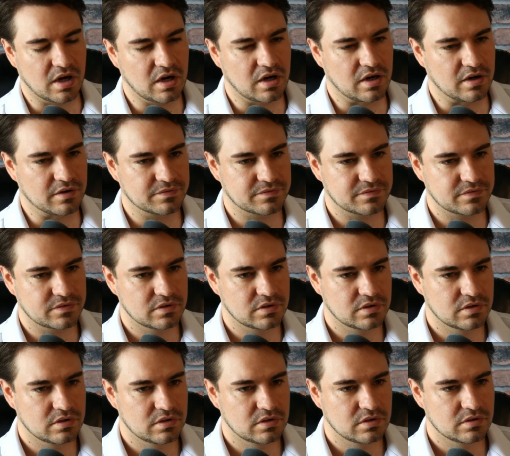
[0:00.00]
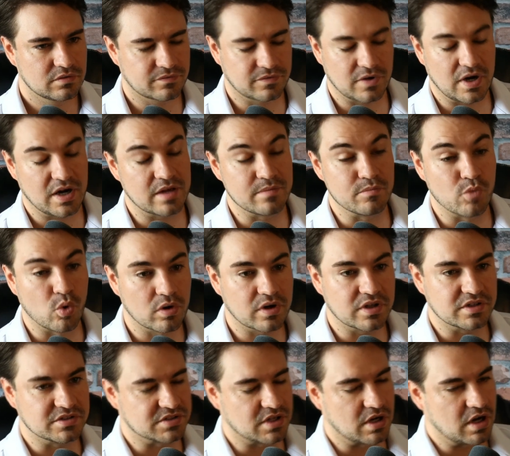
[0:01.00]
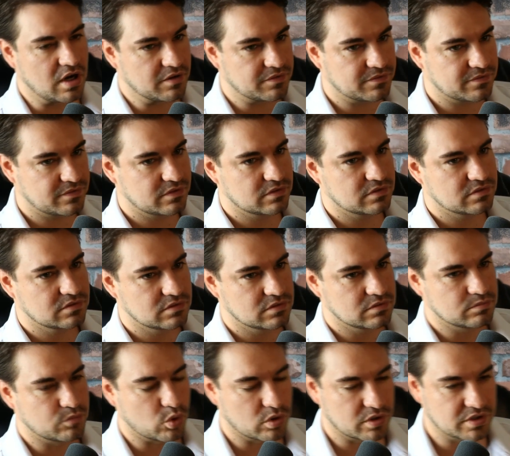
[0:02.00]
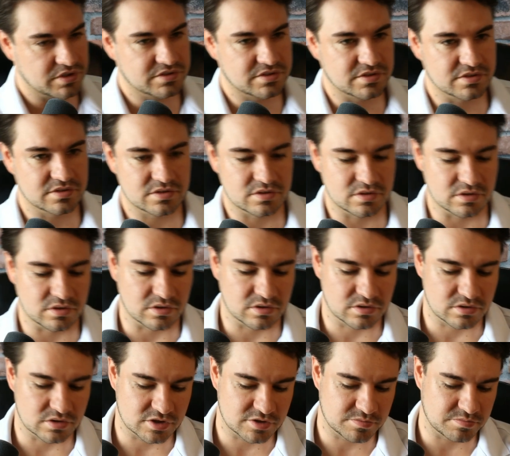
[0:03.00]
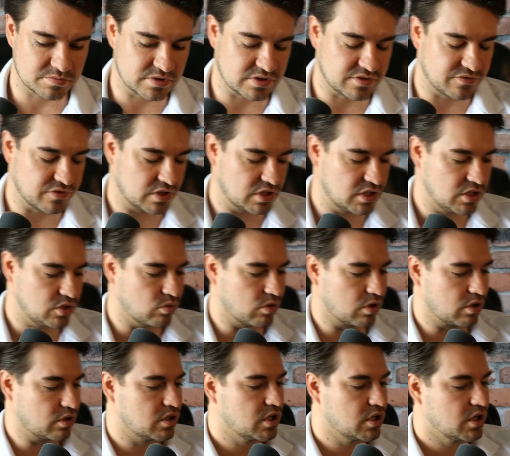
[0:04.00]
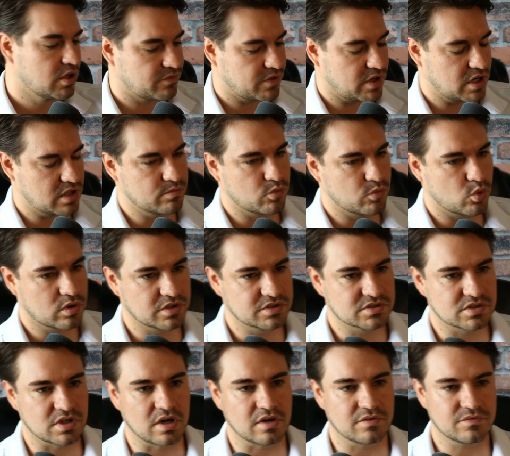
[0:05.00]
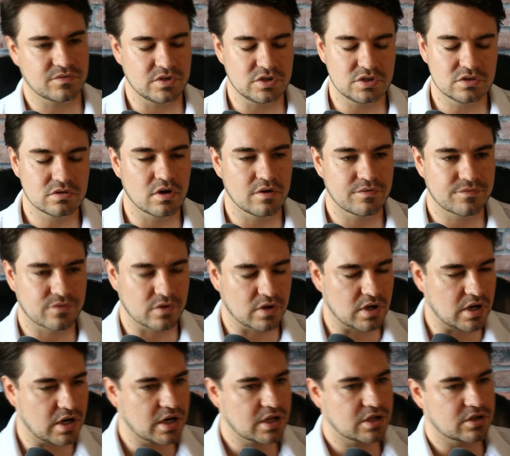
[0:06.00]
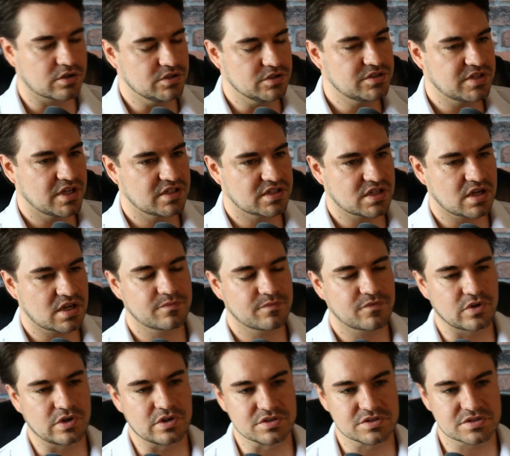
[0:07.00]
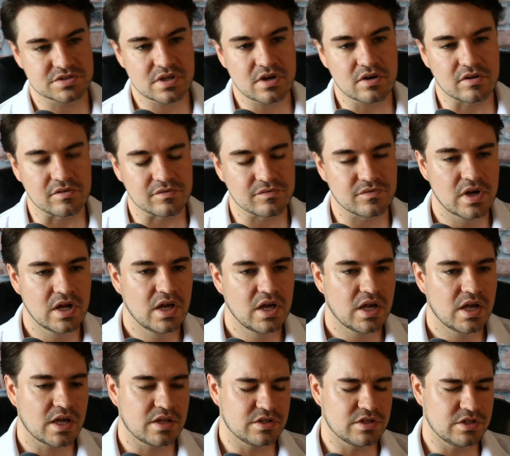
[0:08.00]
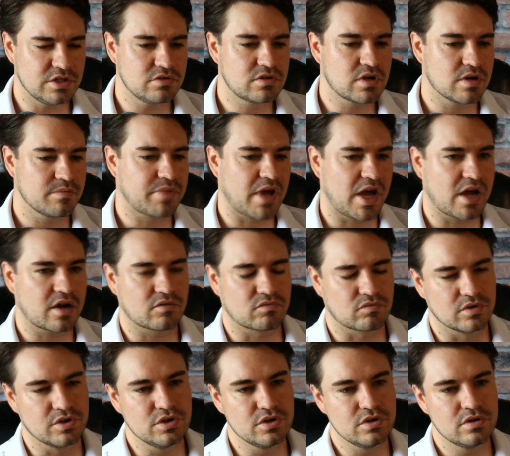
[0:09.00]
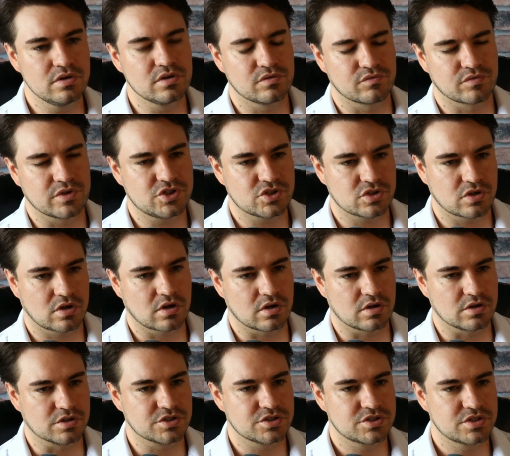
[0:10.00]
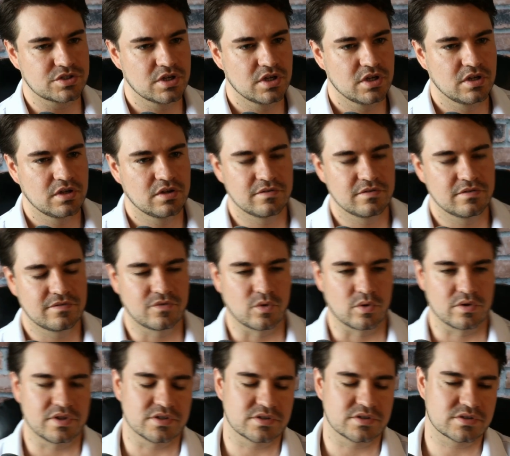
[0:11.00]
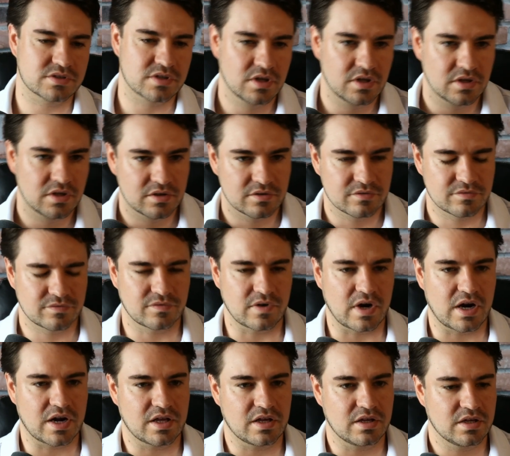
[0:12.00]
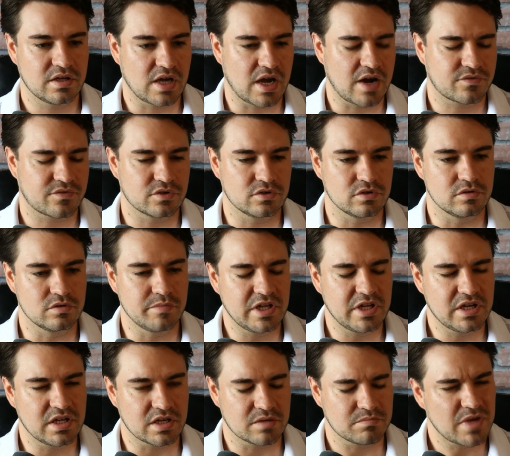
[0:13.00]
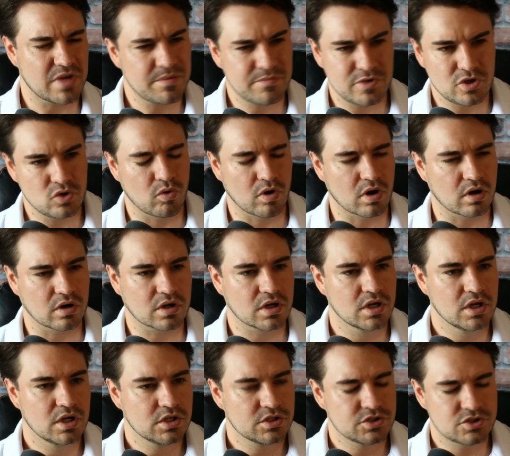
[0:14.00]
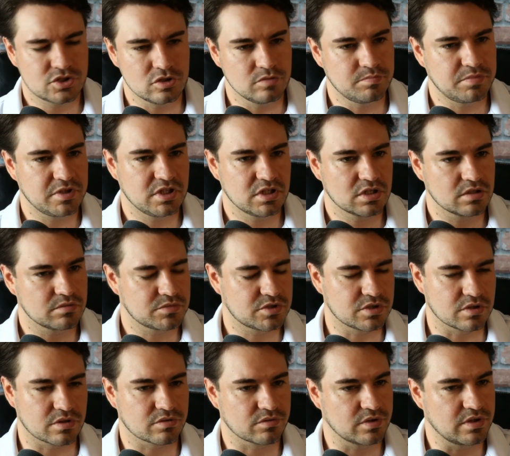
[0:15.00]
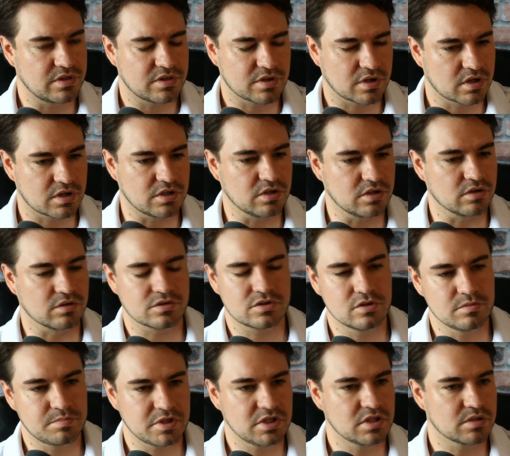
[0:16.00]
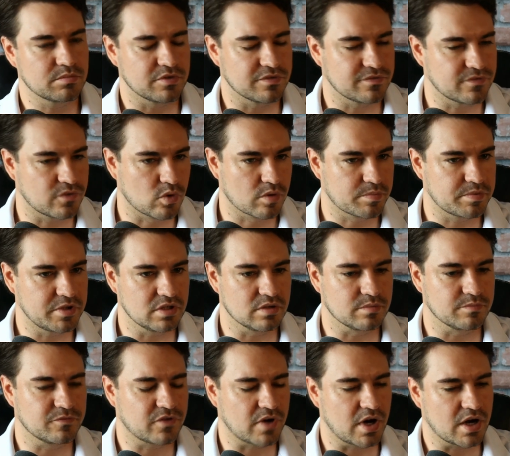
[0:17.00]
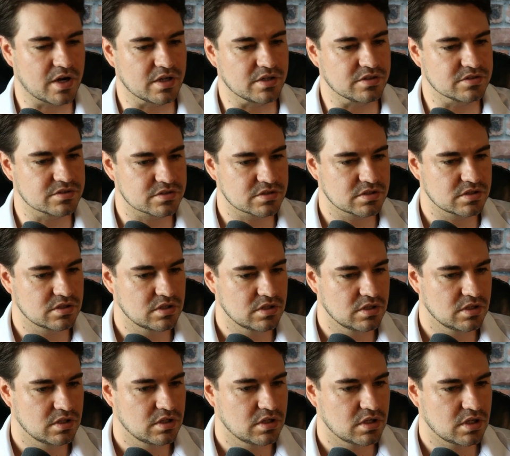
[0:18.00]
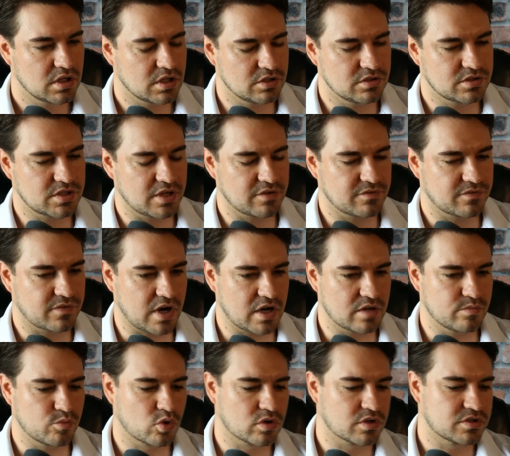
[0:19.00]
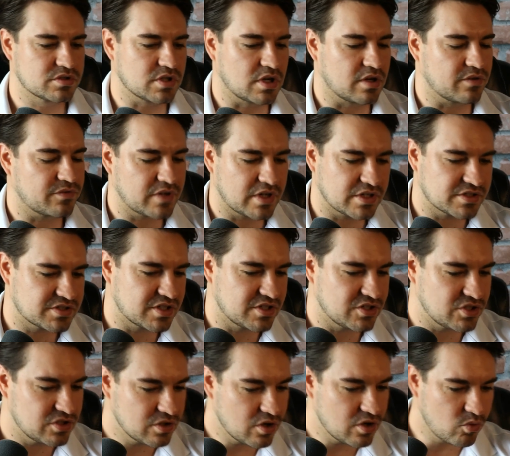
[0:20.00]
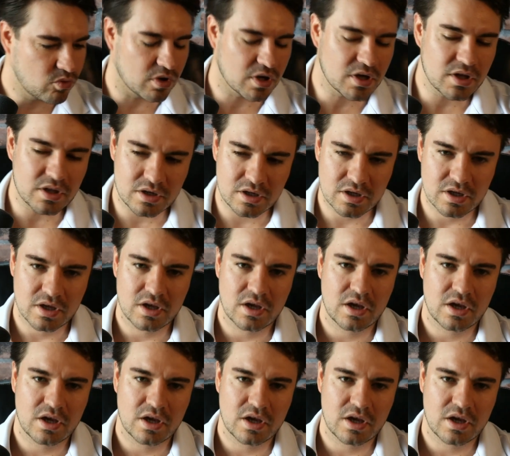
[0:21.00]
off? Friday mornings off. Mornings is the specific keyword. Friday mornings off, and you go for a hike or you take time for yourself, and then you come back renewed and recharged for this Friday afternoon meeting, and maybe you work 2 p.m. to 3:30 or 2 p.m. to 4 p.m. Fridays, and you take Friday mornings off. And I said, you know what?